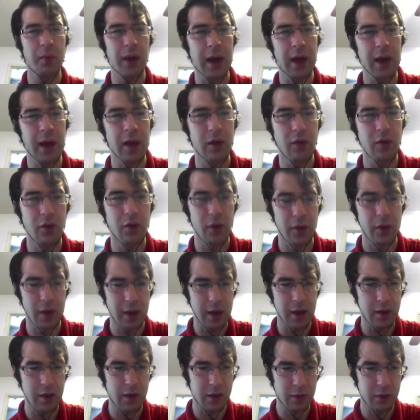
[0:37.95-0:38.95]
page for the
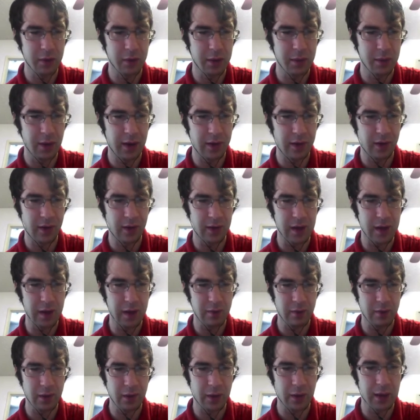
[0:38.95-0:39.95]
Easy Rebates and the
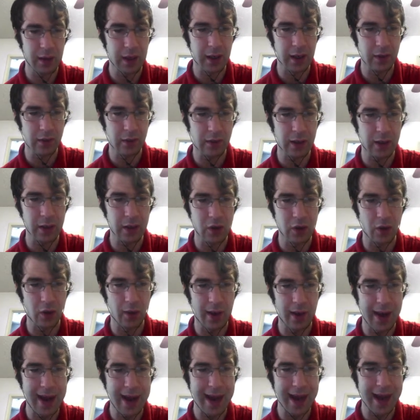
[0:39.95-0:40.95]
affiliates, and you'll
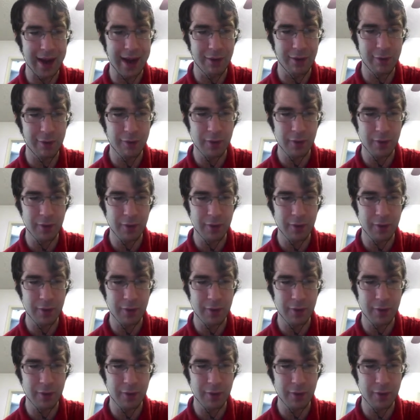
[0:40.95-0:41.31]
have